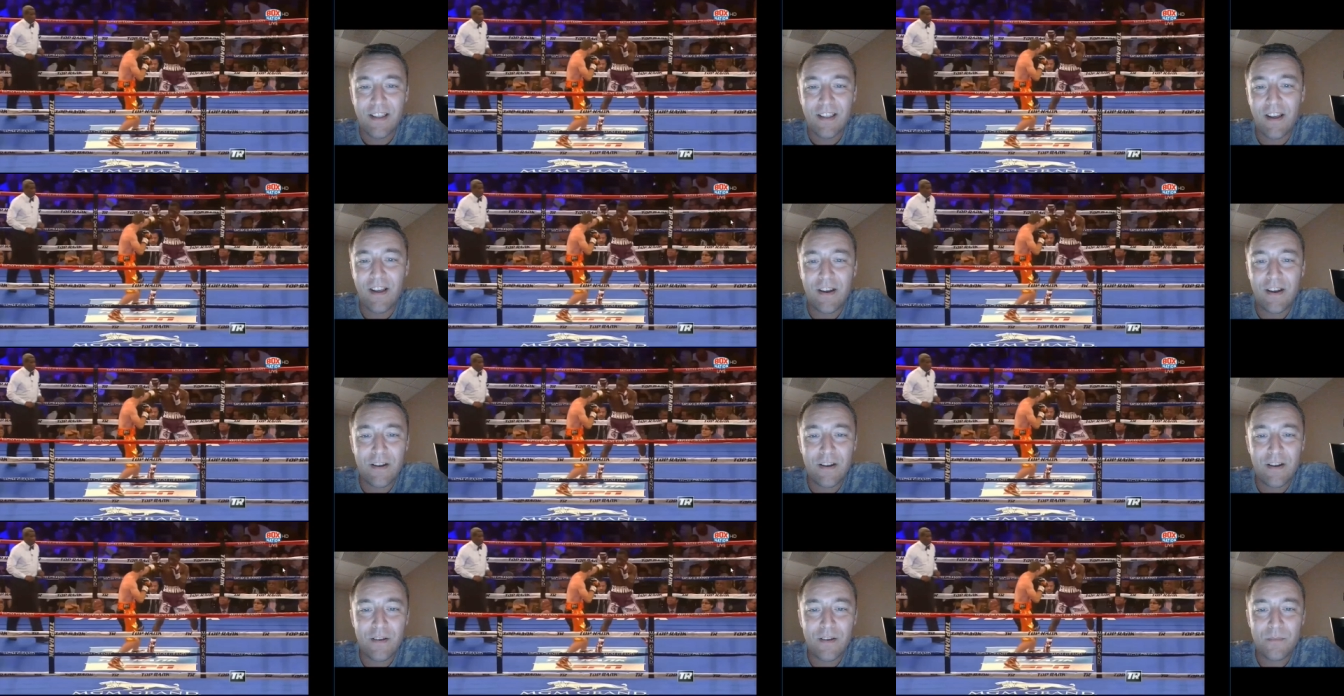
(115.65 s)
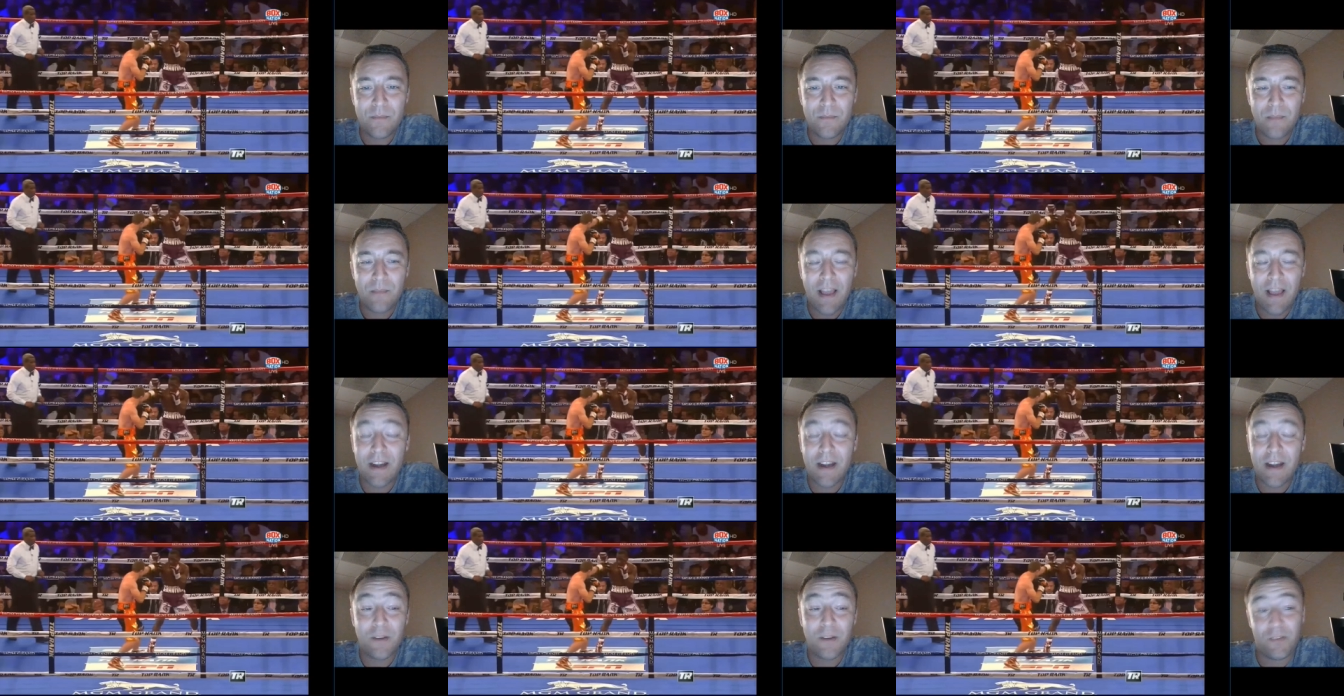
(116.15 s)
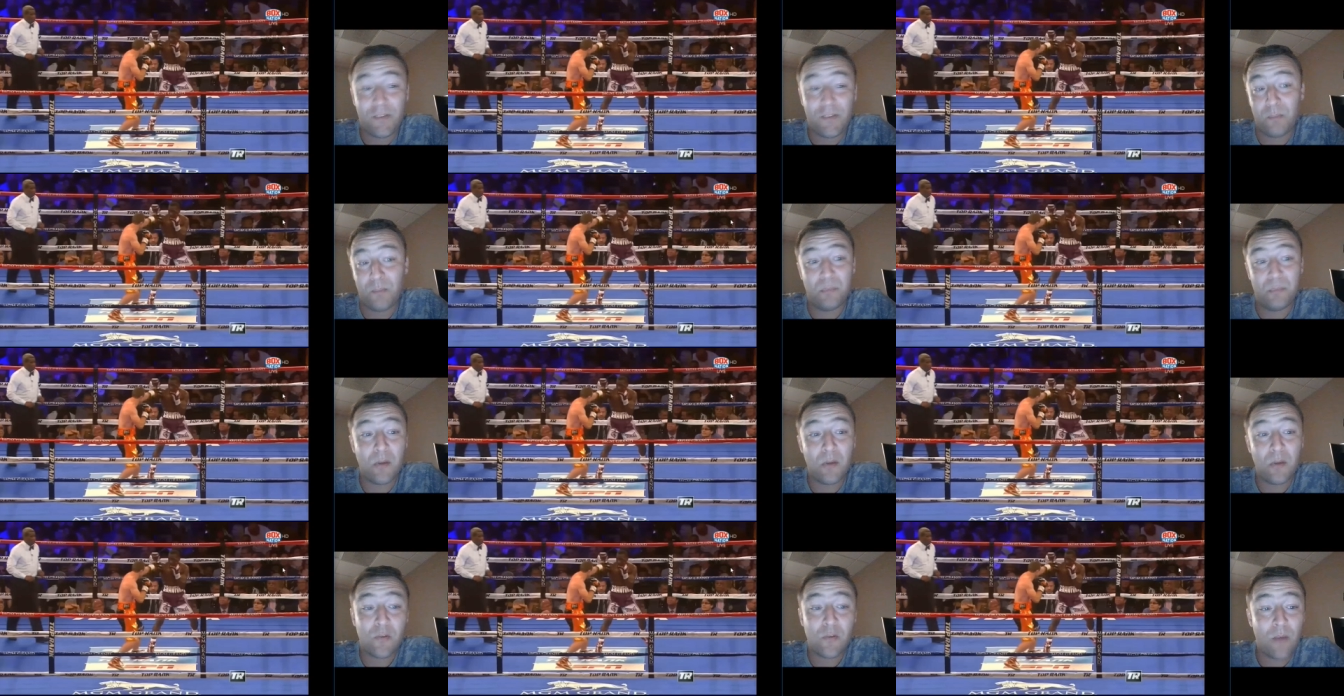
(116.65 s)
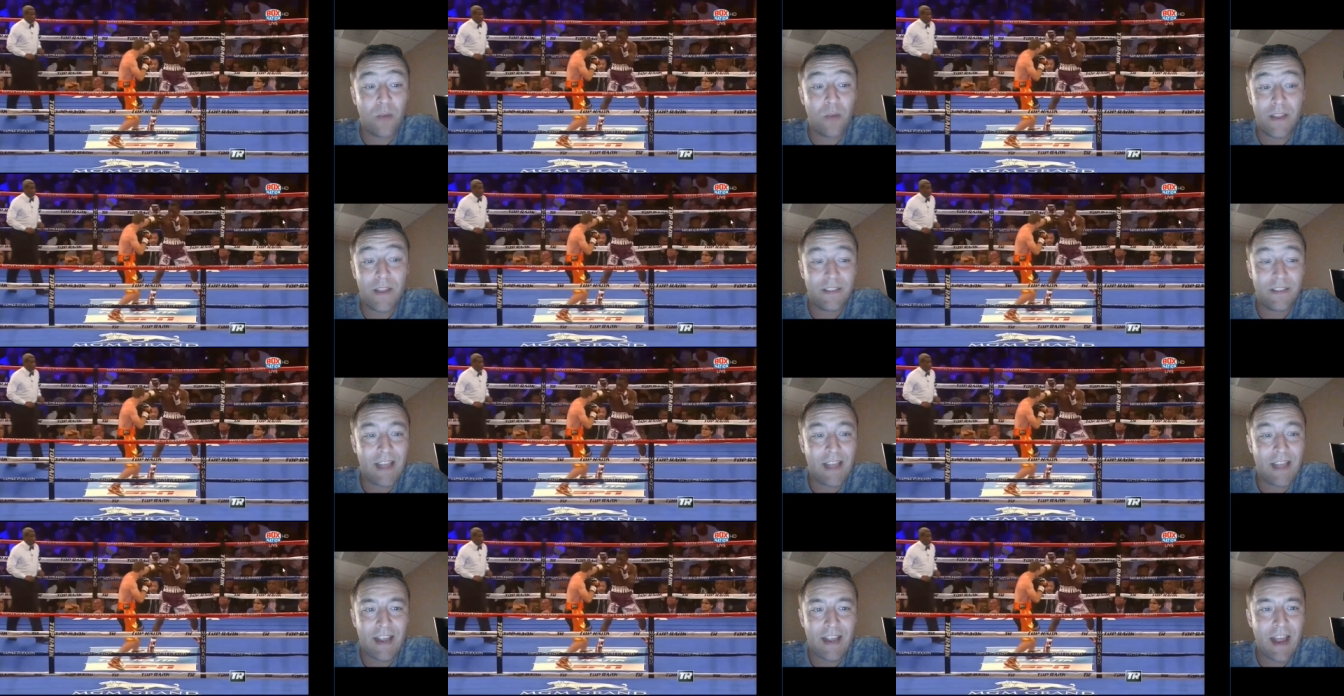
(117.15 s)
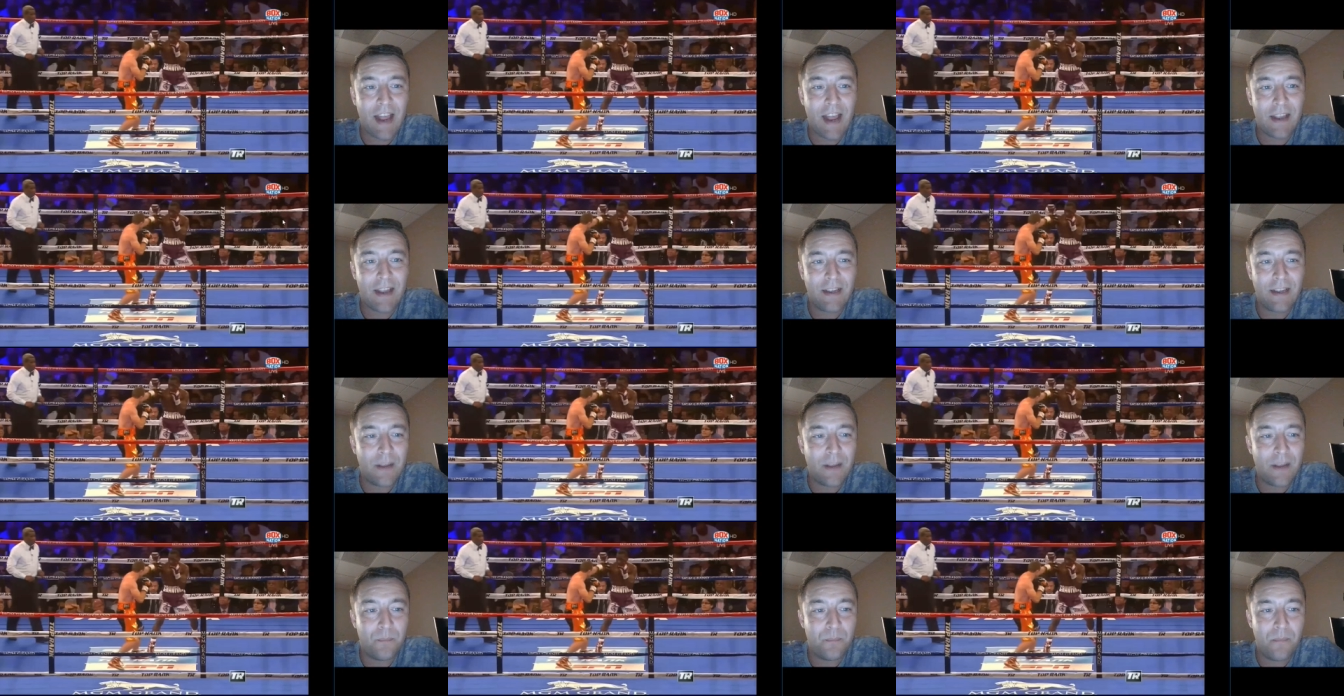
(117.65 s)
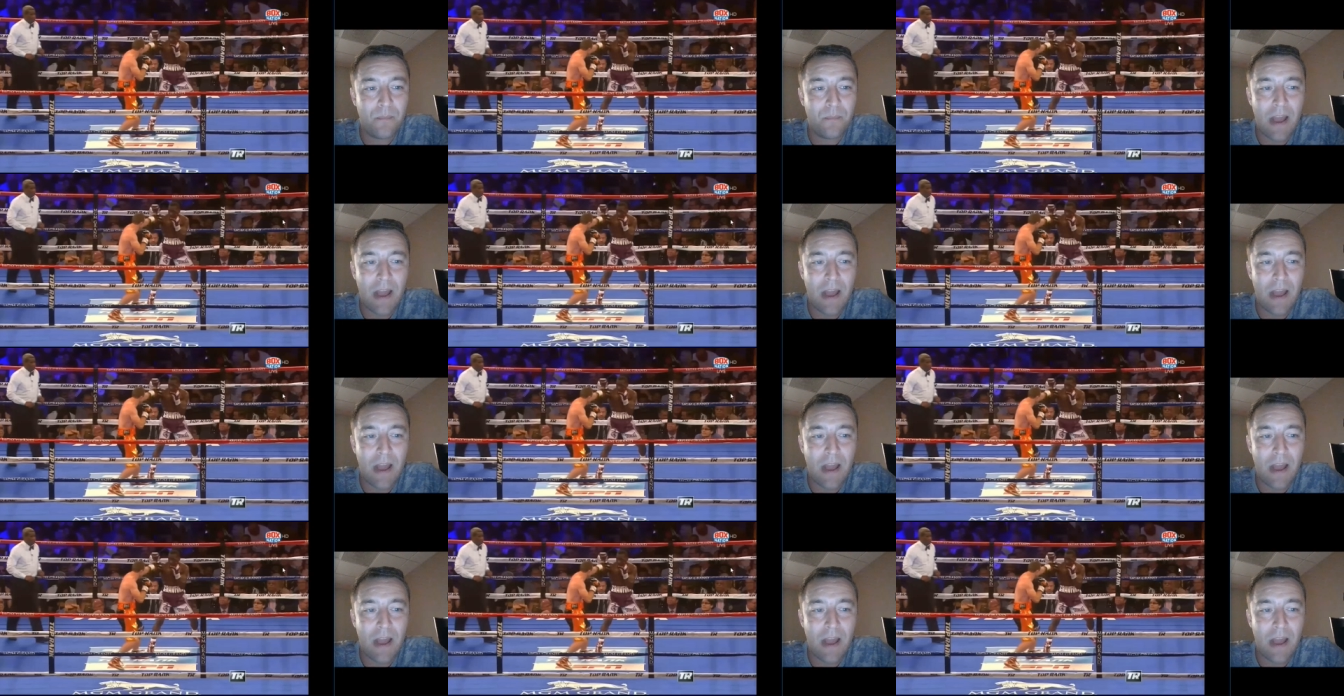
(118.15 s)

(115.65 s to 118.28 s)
um, and I was just blown away that that guy had